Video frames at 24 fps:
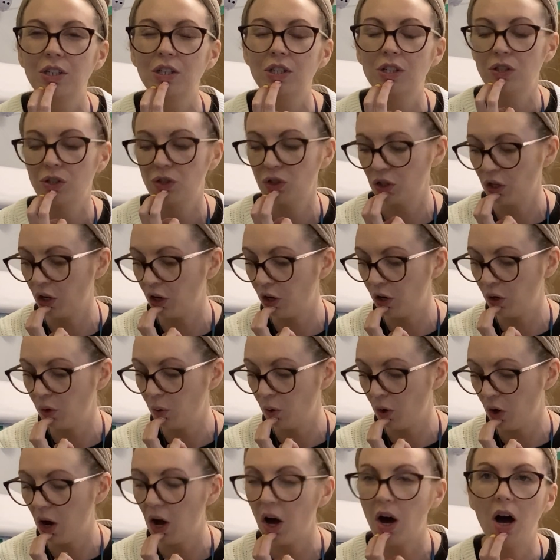So
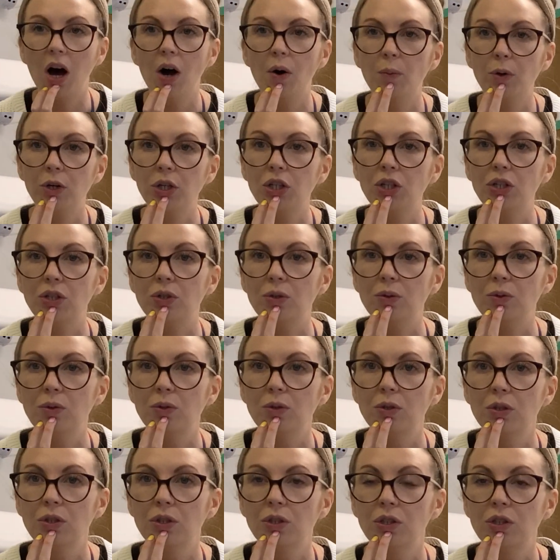I want you
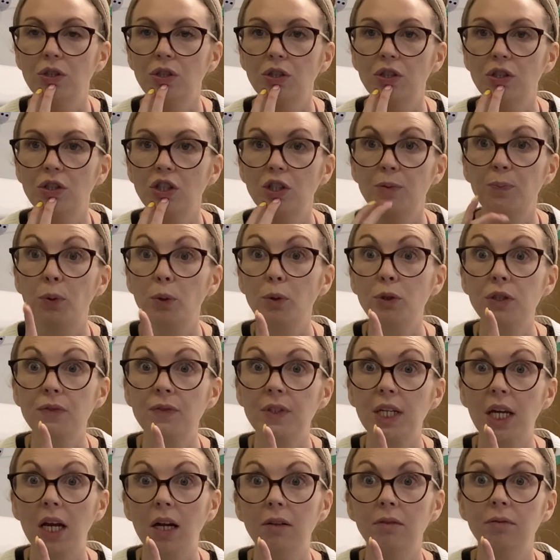to pause the
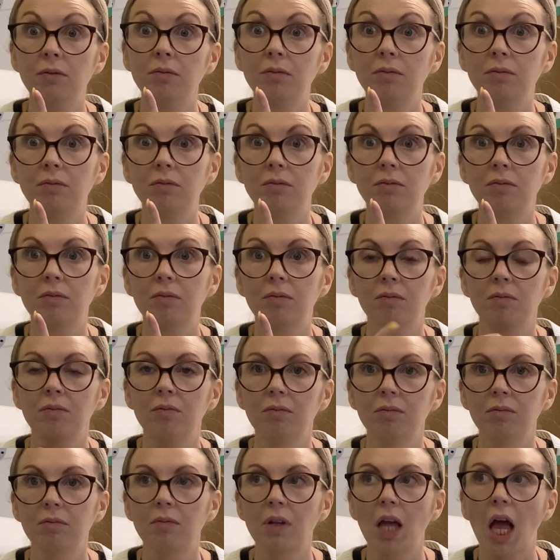video
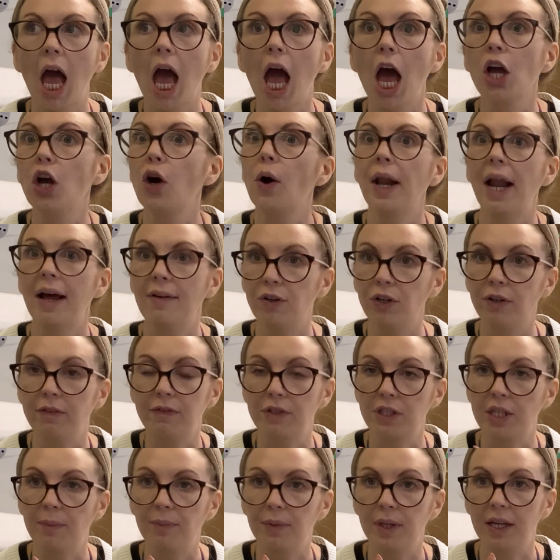and go and have a look for
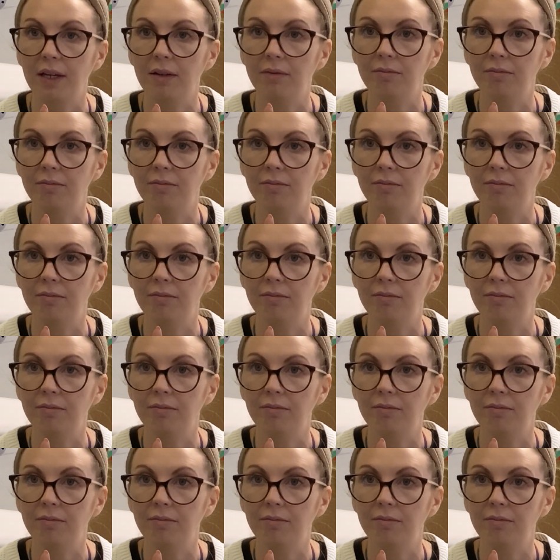something.